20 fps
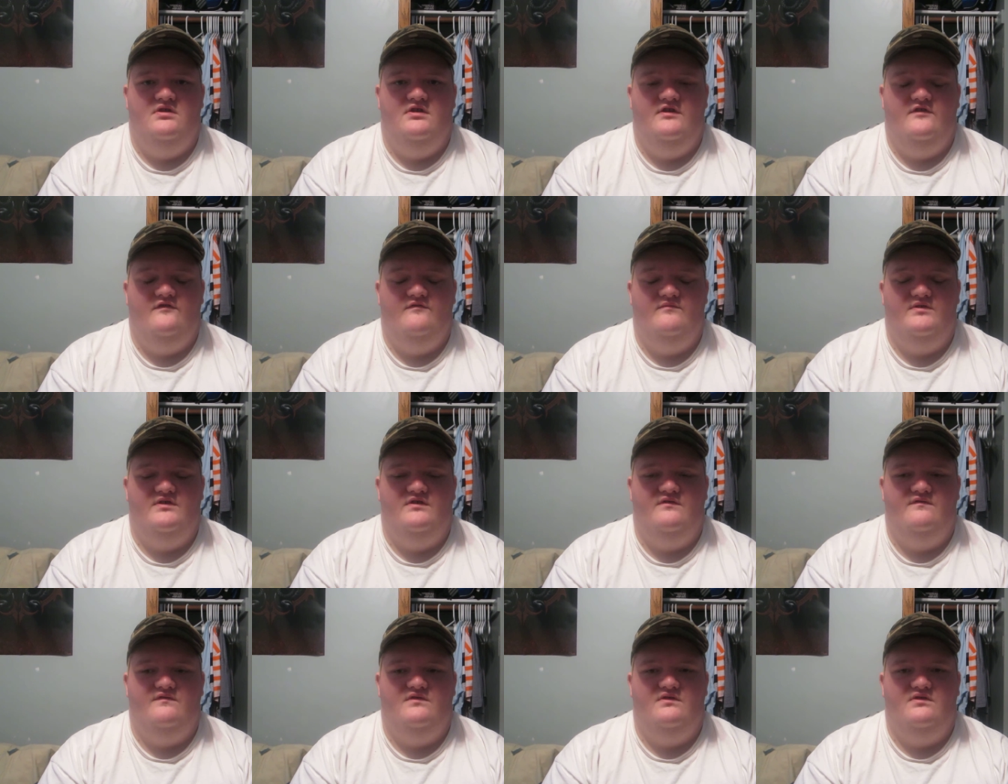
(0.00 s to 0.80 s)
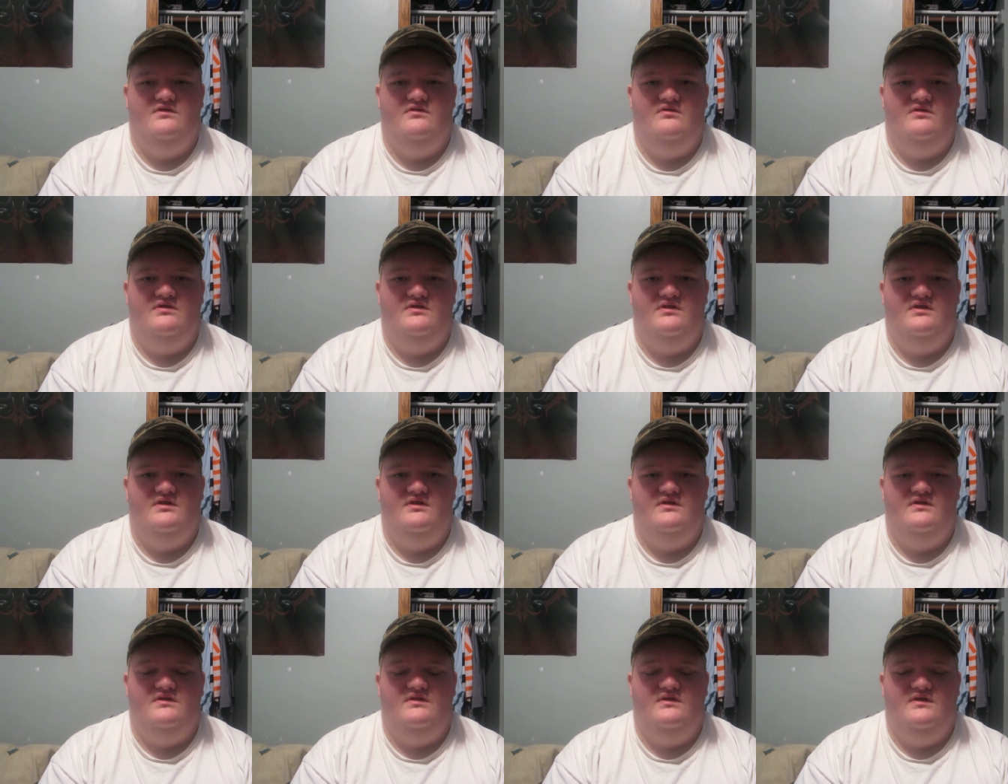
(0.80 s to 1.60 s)
I've made a video on
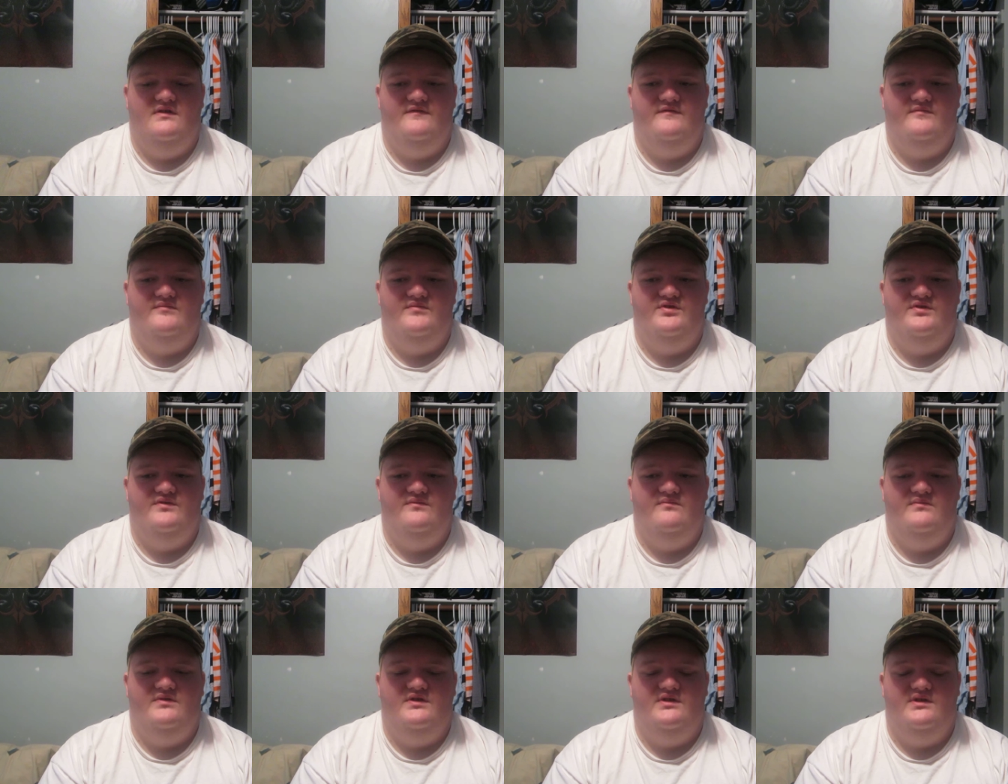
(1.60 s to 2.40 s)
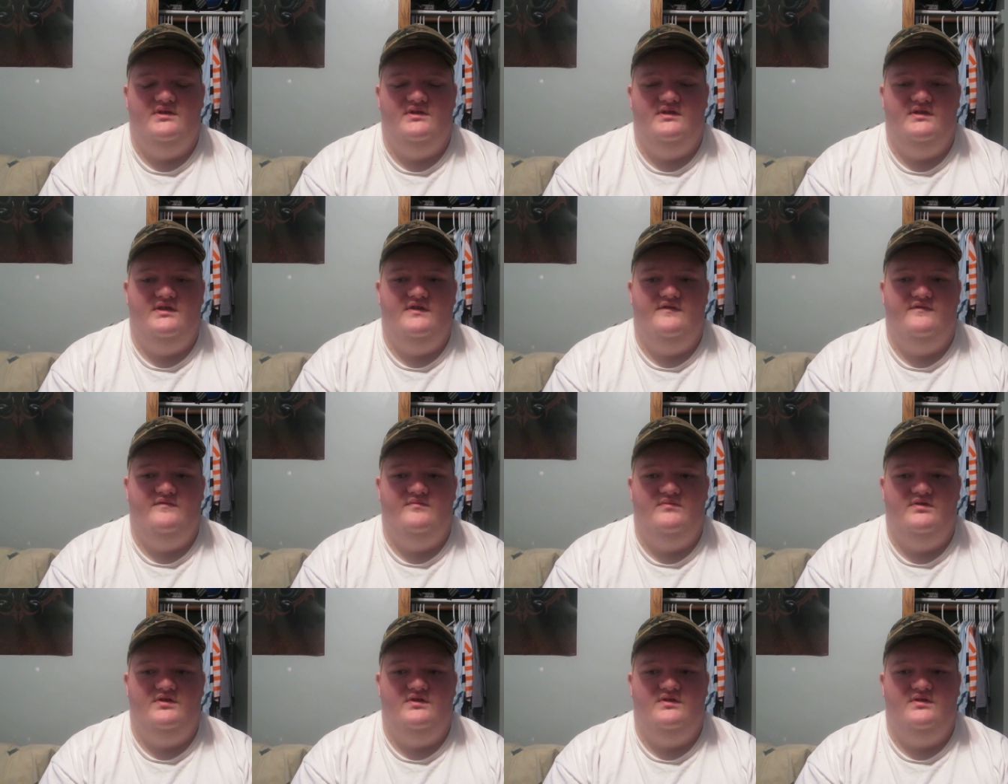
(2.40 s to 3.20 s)
that and I haven't made, a, made I
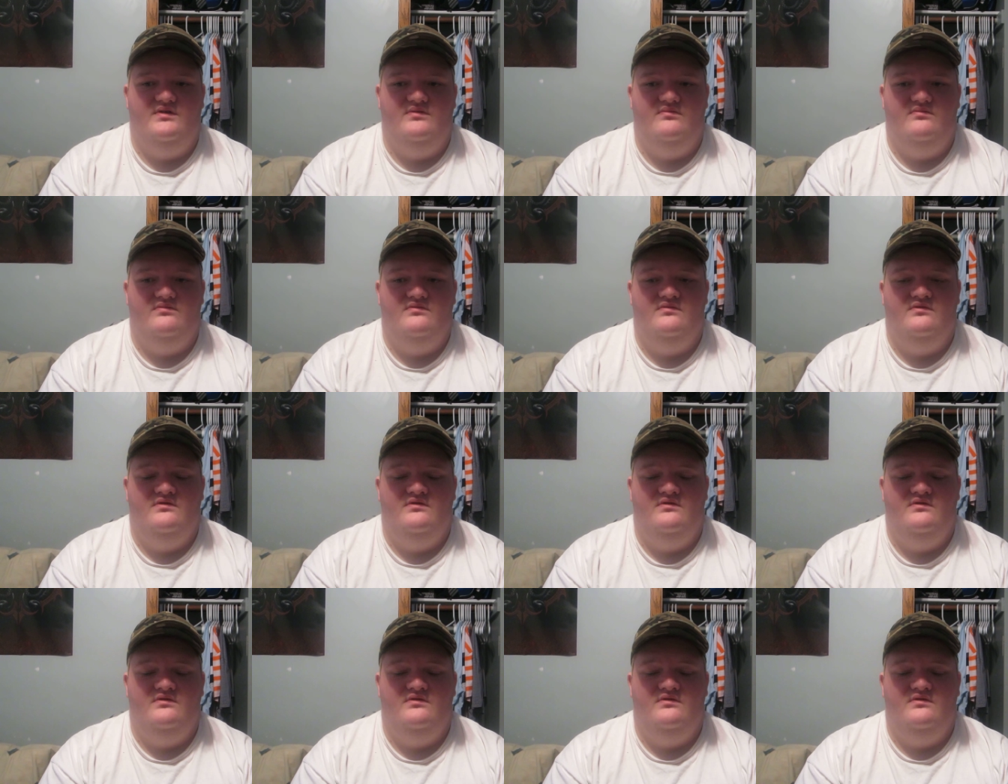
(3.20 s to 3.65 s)
haven't made um,